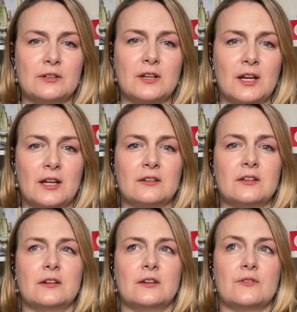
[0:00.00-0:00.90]
and
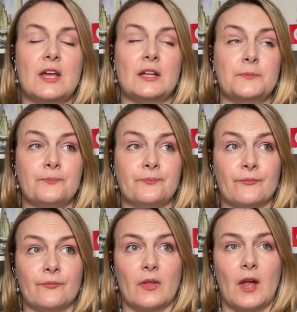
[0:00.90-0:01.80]

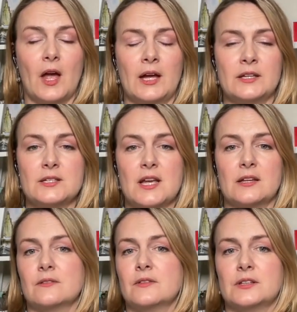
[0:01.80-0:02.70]
then I
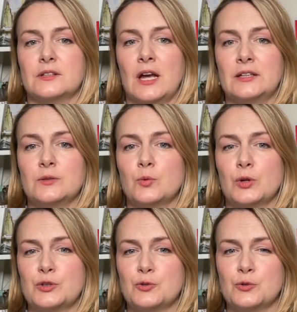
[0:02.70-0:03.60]
decided that I didn't
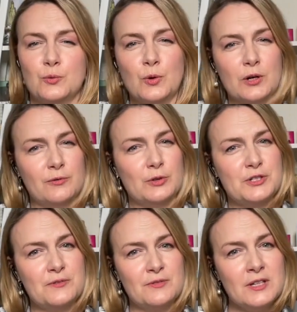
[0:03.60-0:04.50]
want to work for
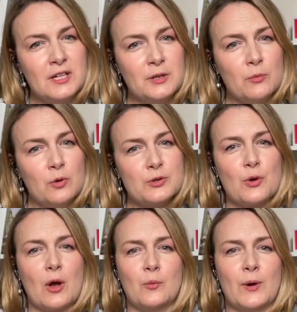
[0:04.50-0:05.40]
TV anymore. So
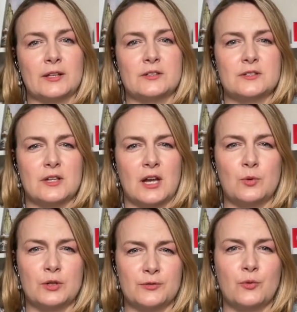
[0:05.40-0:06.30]
I
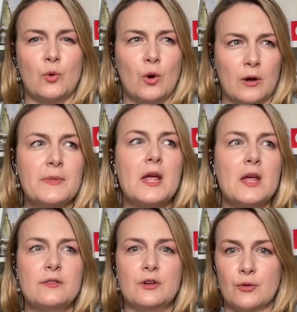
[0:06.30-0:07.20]
worked for
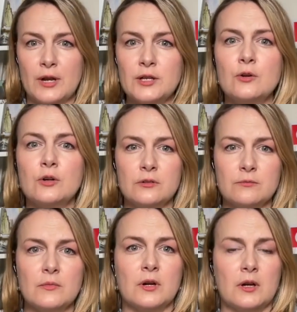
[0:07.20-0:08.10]
the radio,
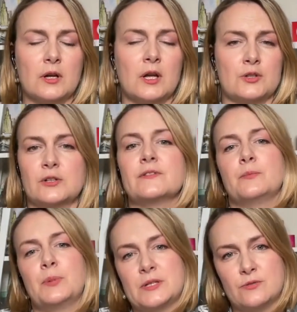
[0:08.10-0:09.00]
actually the
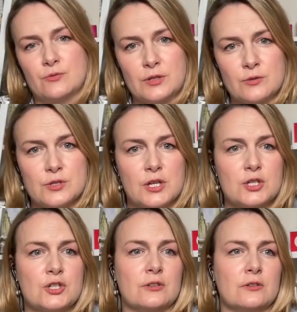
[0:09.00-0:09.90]
best radio
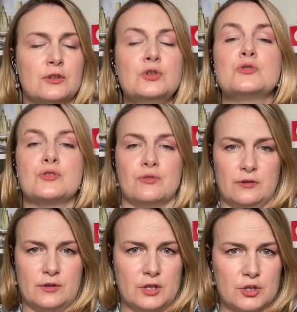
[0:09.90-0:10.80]
station, news
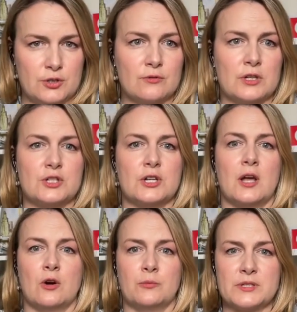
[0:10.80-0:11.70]
radio station in Russia,
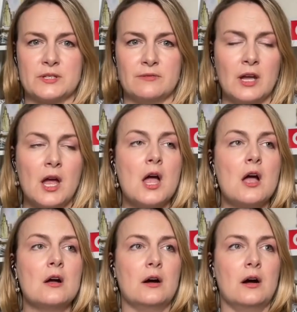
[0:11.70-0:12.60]
Echo Moskvy,
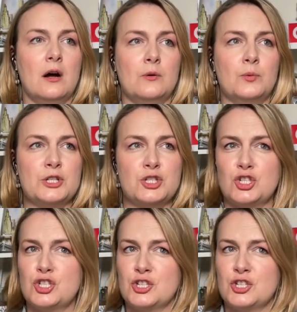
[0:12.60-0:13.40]
which